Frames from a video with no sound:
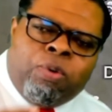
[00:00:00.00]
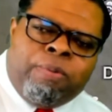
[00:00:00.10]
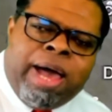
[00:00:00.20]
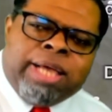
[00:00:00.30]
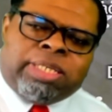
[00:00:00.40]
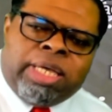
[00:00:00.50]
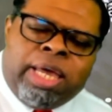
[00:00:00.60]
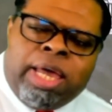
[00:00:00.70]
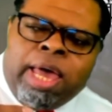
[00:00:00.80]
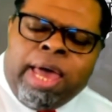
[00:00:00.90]
We might
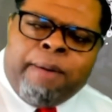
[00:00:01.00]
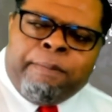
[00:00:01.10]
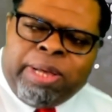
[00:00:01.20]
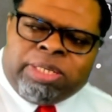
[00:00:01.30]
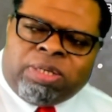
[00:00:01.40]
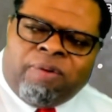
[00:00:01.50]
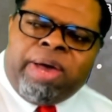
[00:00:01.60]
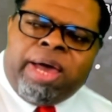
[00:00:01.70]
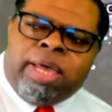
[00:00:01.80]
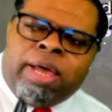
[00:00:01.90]
see in
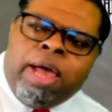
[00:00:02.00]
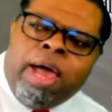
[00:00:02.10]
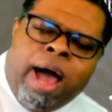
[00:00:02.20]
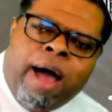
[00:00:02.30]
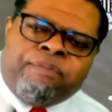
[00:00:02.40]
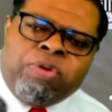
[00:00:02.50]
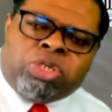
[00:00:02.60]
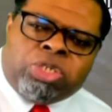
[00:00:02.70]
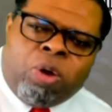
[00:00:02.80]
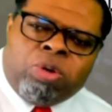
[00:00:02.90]
Pennsylvania a few
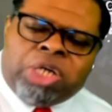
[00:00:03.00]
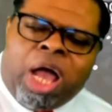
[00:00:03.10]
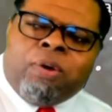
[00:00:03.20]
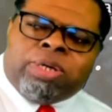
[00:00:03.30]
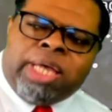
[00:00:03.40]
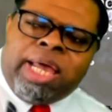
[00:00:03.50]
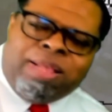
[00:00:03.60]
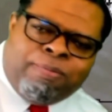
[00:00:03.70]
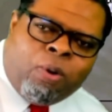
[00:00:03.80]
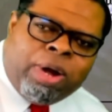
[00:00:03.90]
snow showers in
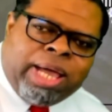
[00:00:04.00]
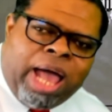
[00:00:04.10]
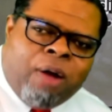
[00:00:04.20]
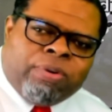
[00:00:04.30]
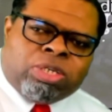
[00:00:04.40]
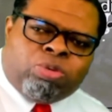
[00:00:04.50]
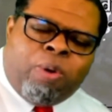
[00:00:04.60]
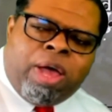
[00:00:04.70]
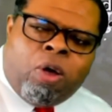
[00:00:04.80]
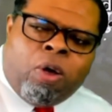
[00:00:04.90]
the morning hours as
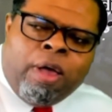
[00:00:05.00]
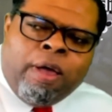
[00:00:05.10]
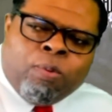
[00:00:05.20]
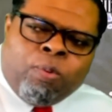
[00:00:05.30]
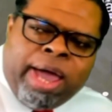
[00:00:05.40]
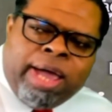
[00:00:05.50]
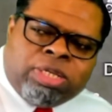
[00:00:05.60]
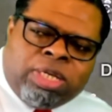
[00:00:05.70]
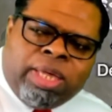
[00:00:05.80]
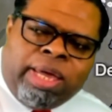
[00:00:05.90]
well. Rain
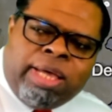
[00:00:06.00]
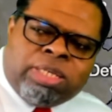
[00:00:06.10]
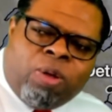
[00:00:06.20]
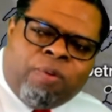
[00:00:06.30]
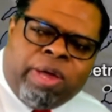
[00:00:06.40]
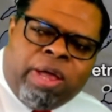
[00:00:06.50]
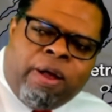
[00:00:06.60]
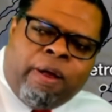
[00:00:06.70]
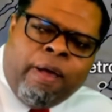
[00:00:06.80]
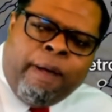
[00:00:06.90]
to the east over
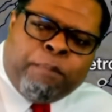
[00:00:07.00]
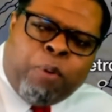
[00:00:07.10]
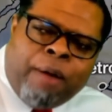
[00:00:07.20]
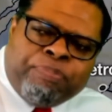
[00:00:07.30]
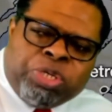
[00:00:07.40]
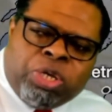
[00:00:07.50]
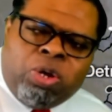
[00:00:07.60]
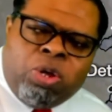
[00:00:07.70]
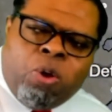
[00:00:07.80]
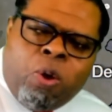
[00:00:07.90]
here, parts of
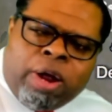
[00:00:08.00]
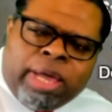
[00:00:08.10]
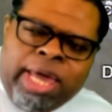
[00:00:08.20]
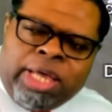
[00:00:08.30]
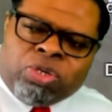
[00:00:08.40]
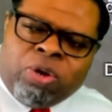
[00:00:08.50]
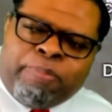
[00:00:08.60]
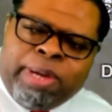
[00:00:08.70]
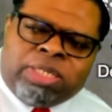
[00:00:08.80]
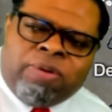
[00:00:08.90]
New York, eastern
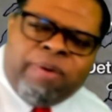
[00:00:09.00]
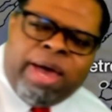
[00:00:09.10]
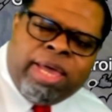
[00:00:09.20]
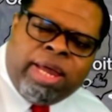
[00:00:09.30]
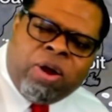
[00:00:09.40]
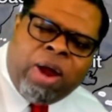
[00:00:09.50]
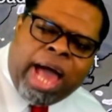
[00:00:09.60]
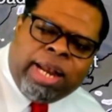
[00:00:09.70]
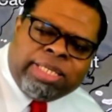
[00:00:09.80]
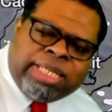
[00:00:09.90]
Pennsylvania near
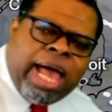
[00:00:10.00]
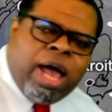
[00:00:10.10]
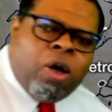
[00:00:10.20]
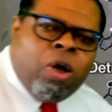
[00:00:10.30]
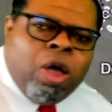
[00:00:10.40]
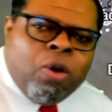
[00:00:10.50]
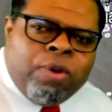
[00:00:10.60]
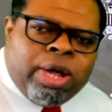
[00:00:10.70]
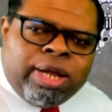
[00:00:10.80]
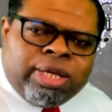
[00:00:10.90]
Allentown.
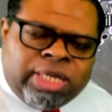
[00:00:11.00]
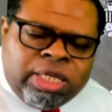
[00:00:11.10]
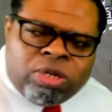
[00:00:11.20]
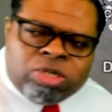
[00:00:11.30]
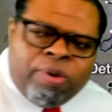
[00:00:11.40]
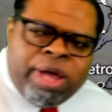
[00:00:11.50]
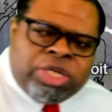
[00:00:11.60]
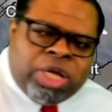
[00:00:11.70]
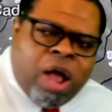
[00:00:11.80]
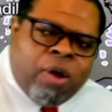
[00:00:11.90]
We're going to see those rain
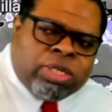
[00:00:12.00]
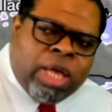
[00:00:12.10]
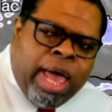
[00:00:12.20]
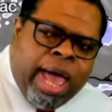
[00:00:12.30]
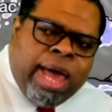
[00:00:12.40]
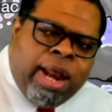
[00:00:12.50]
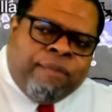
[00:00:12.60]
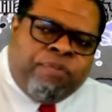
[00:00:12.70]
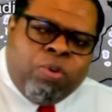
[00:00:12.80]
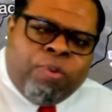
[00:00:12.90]
showers and
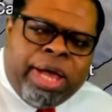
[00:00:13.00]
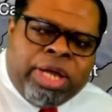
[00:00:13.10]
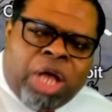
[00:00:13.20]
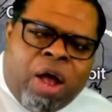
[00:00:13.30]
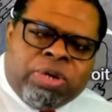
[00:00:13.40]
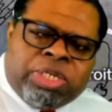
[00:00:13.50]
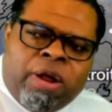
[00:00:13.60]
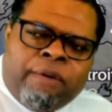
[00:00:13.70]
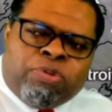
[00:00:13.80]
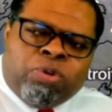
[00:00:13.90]
a few rain showers
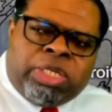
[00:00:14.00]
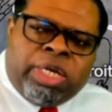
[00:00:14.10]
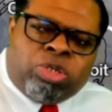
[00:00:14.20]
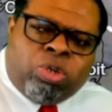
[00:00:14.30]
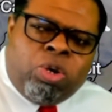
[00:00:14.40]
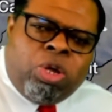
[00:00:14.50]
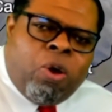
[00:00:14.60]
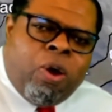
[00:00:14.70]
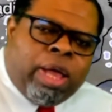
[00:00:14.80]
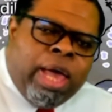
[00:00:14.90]
here through central New
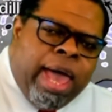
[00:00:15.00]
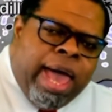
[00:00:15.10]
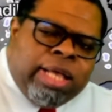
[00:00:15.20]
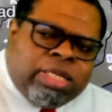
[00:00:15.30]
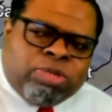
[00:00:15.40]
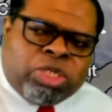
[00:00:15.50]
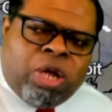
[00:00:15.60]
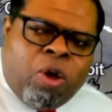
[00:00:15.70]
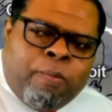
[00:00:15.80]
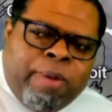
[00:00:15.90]
York and some
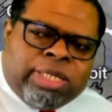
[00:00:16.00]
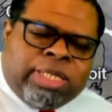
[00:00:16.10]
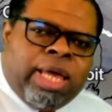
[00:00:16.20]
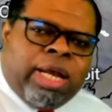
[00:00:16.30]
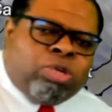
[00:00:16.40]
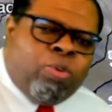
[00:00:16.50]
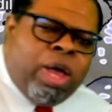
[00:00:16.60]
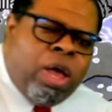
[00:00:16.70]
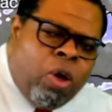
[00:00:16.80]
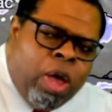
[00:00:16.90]
snow mixed in as
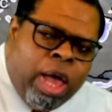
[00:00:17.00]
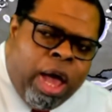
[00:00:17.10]
well.